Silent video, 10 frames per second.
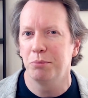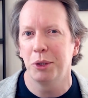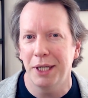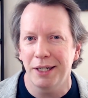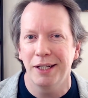and
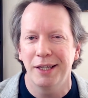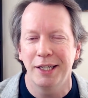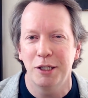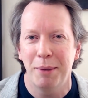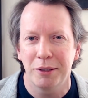predicting
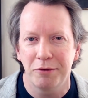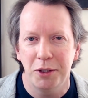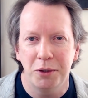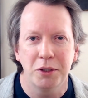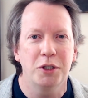things about the
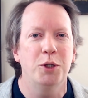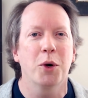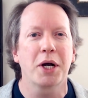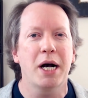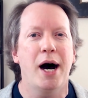future, you
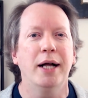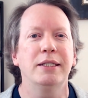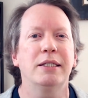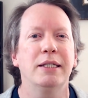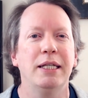are
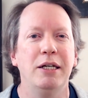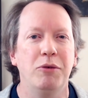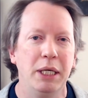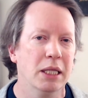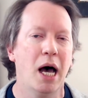constantly
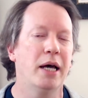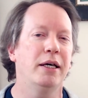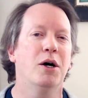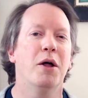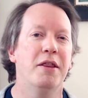
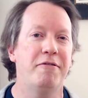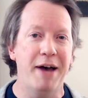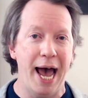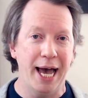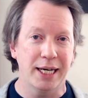relying on the
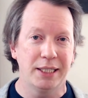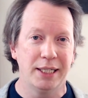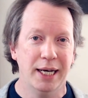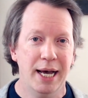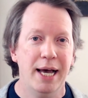
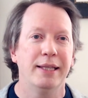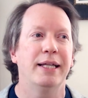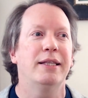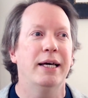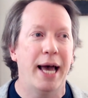fact
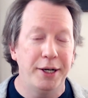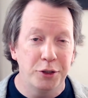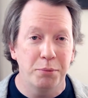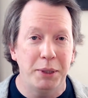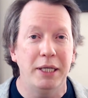that the
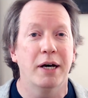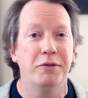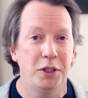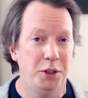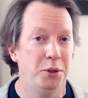entropy
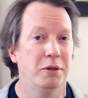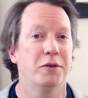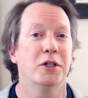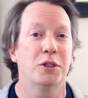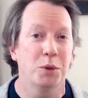of the
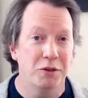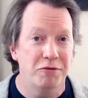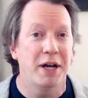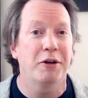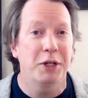universe was
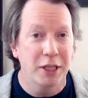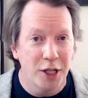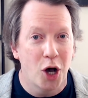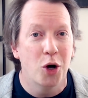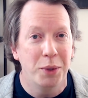very
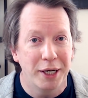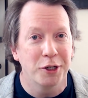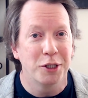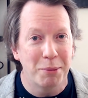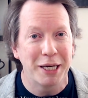low
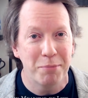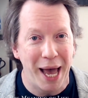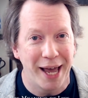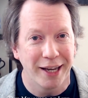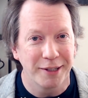near the Big
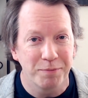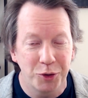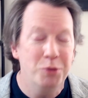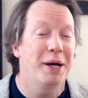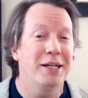Bang.
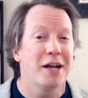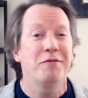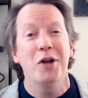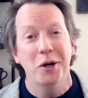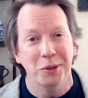You might not
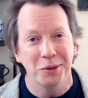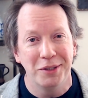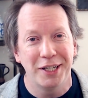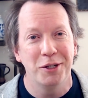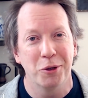have
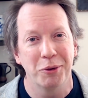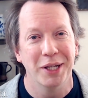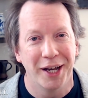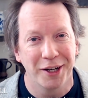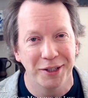known that you are
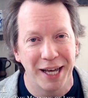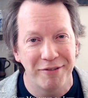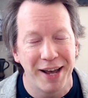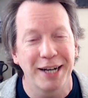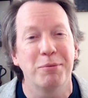relying on
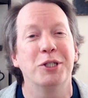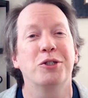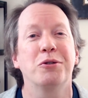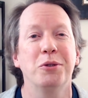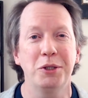that fact, but it's
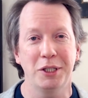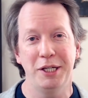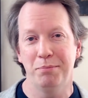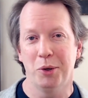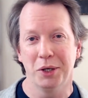
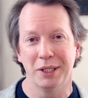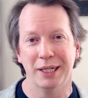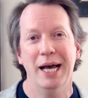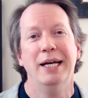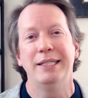crucially
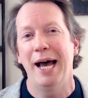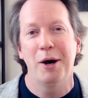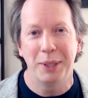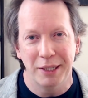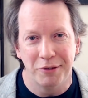important to
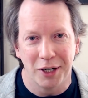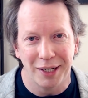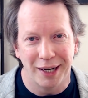how we live our